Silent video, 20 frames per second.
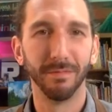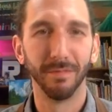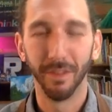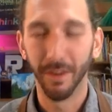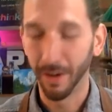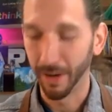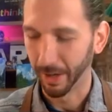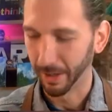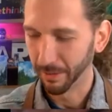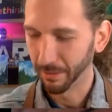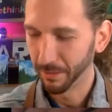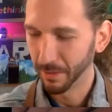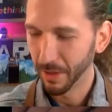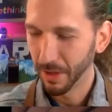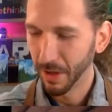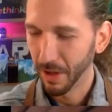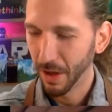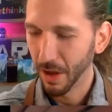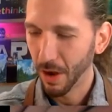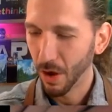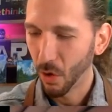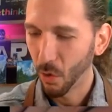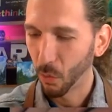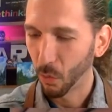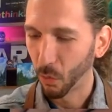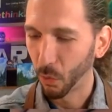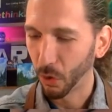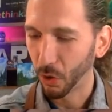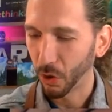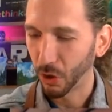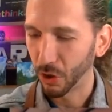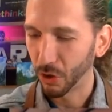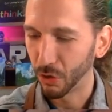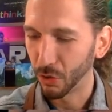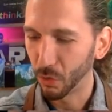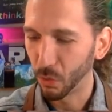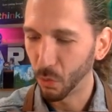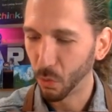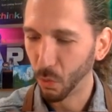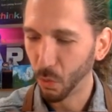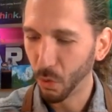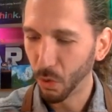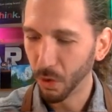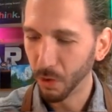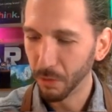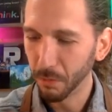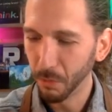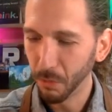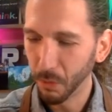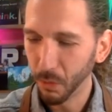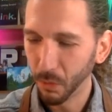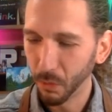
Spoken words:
Alright, we're going to do one more